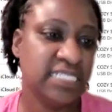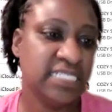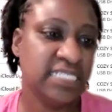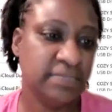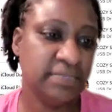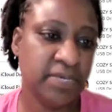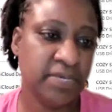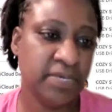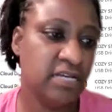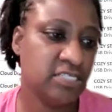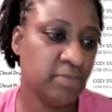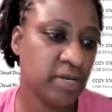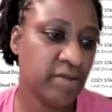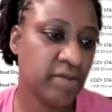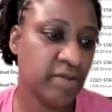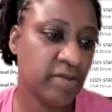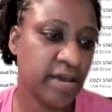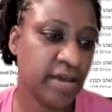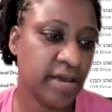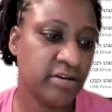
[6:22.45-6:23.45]
So I'm gonna go
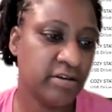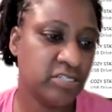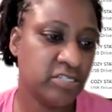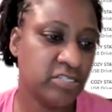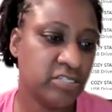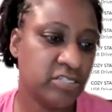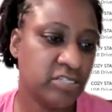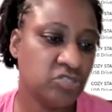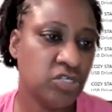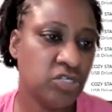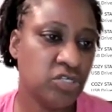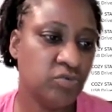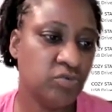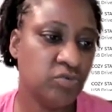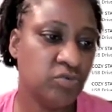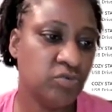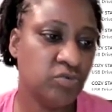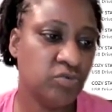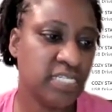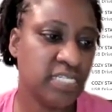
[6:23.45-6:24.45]
down here to my
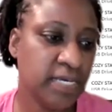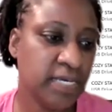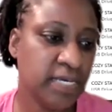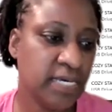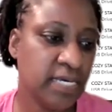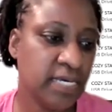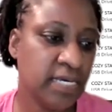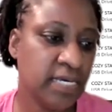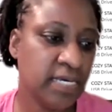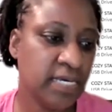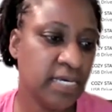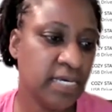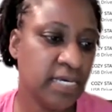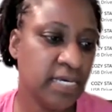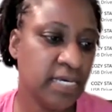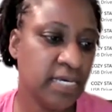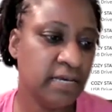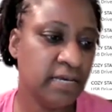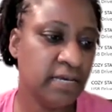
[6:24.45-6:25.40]
USB